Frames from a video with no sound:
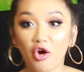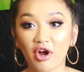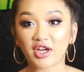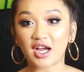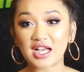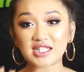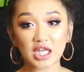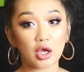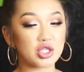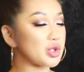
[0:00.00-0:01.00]
Alright guys,
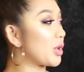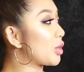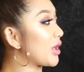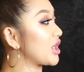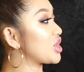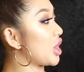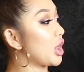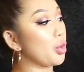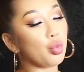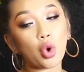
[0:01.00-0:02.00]
so I just want to quickly show
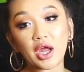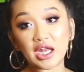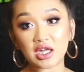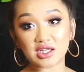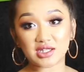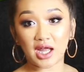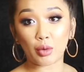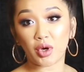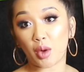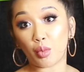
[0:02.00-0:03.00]
you what it looks
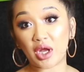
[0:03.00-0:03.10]
like when I'm